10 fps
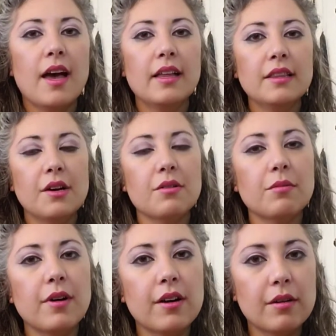Hello
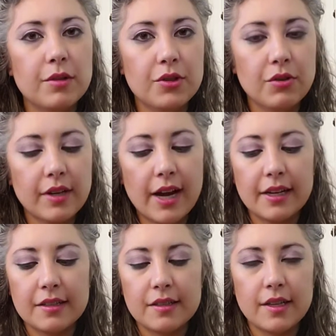and welcome to True
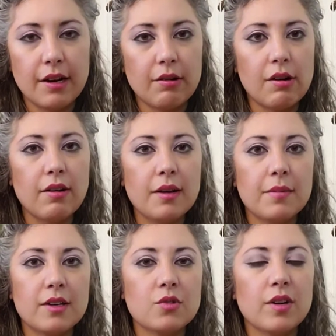Guidance Tarot. I'm
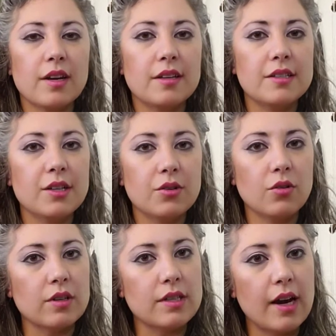Adriana
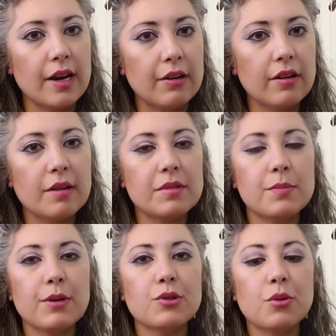Teodoro-Dier. I'm a
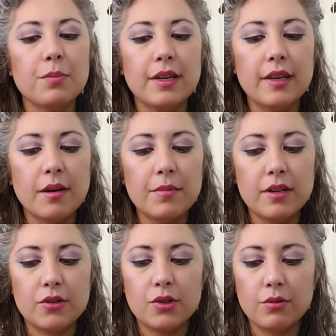spiritual medium and
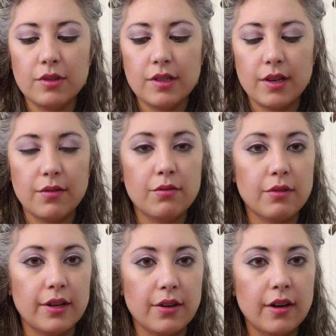intuitive
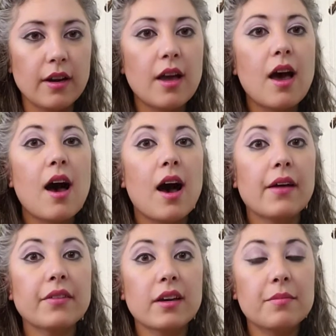reader.
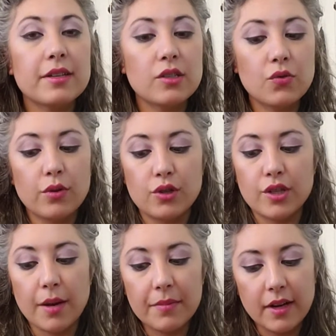I've got a message for
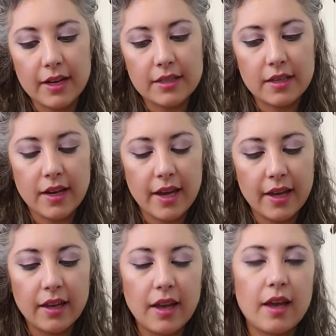Gemini
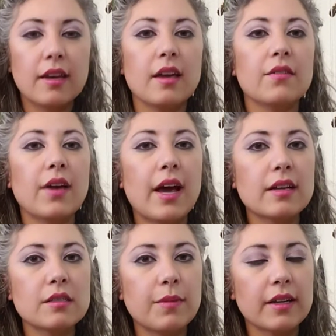today, and I have
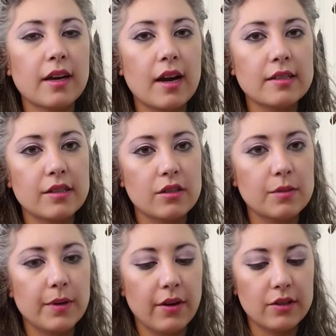asked my guides and
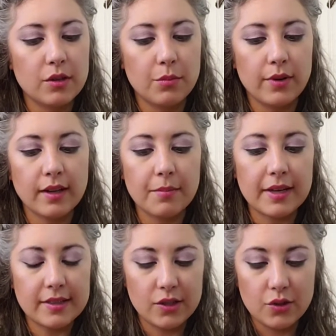spirit to bring a
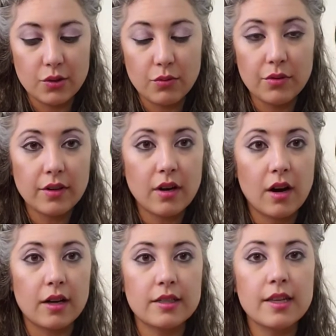message through the
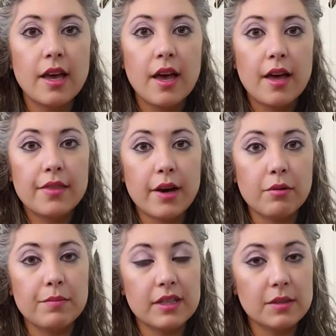cards that
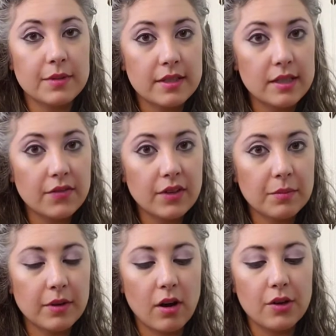will be specific
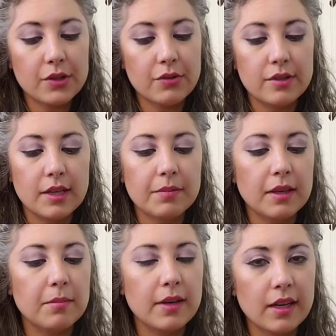but also
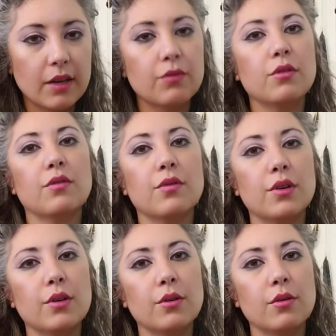deeply meaningful for
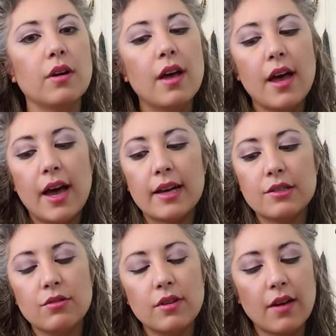you
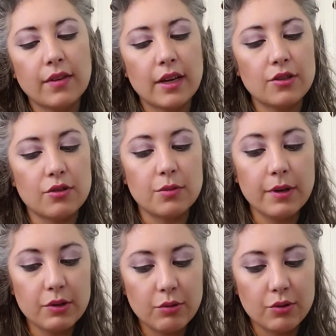as you navigate your
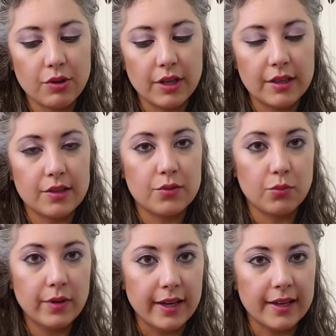spiritual journey this
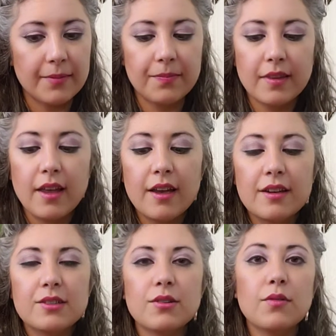week.
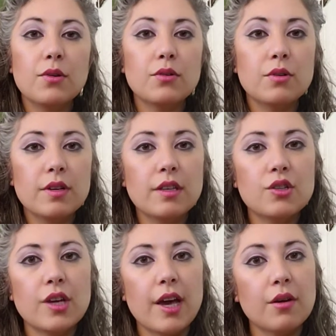So if you're new to the
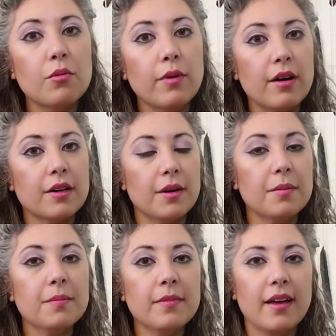channel,
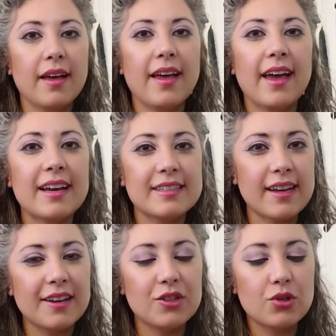welcome, and
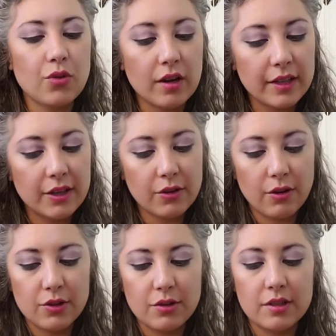I strongly
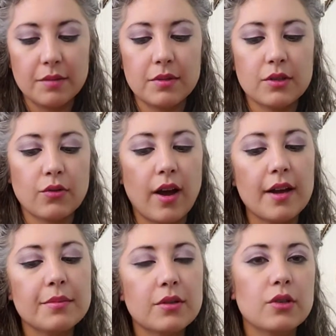encourage you to
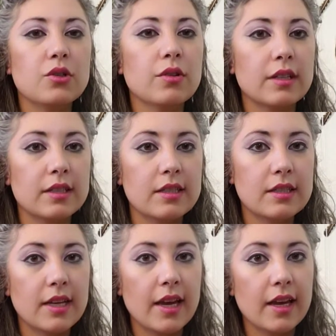subscribe so that you can
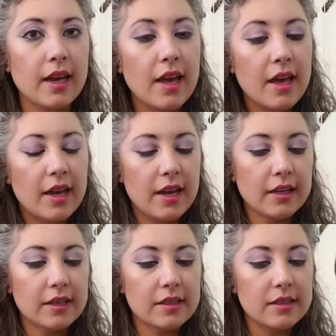stay
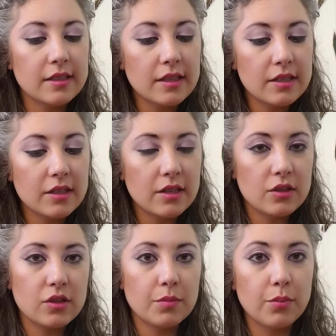in consistent
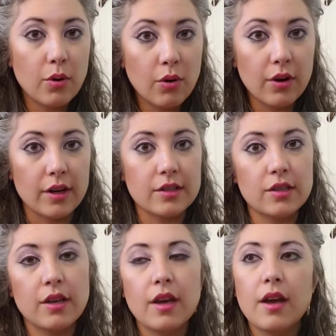
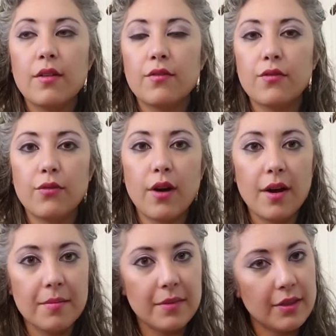support
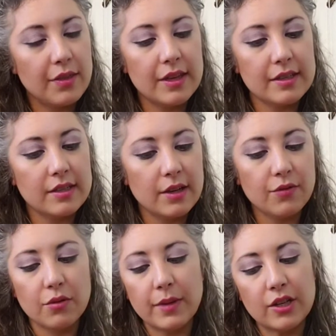from this
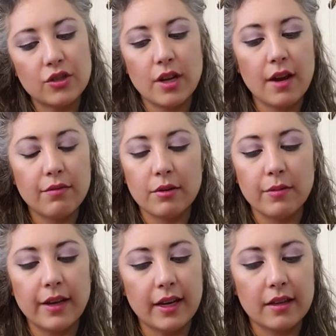information every
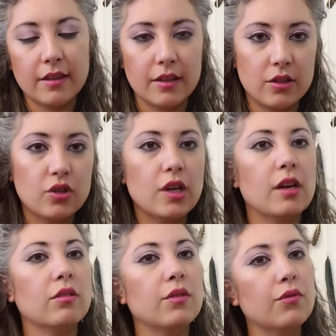week, this
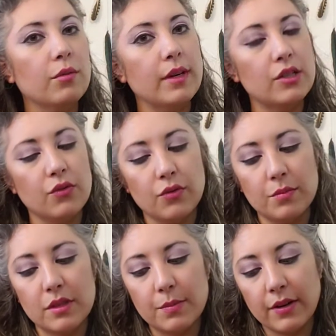channeled information from
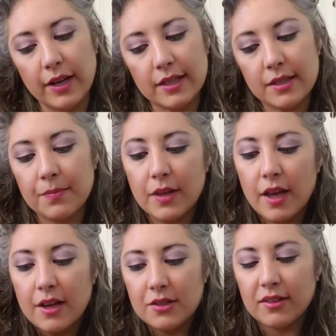Spirit.
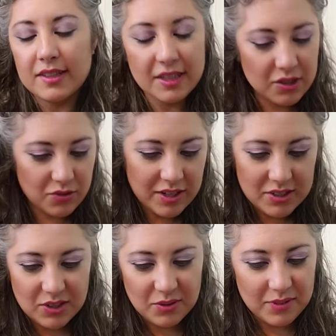So let's get straight
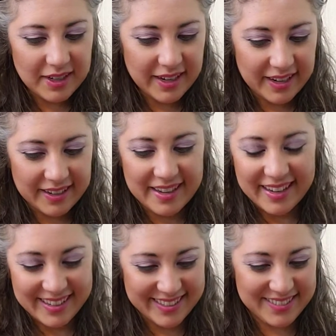to your reading.
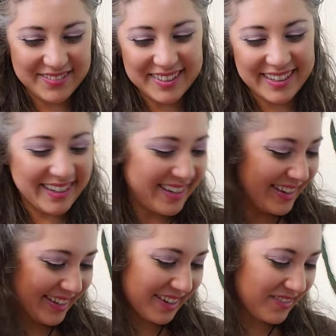It's really
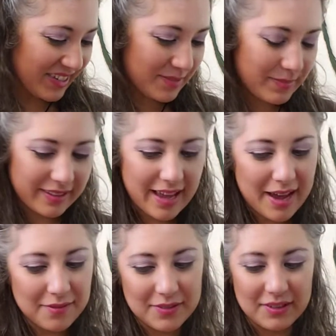kind of makes me
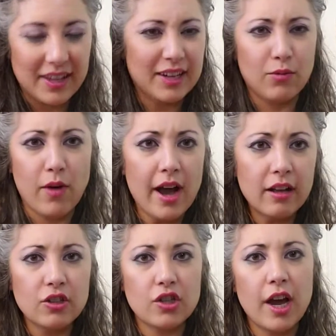laugh. You're like,
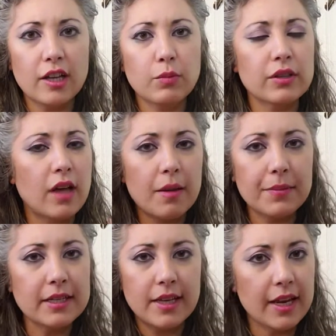wild child will not
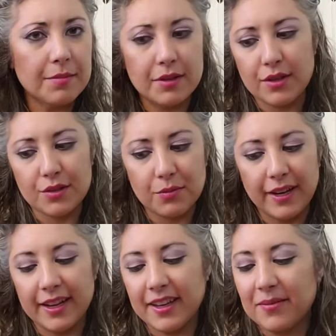be tamed this
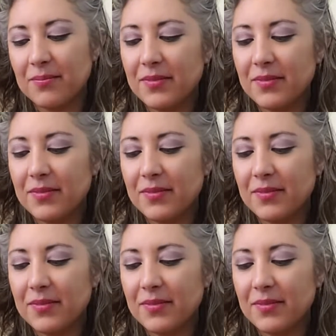week.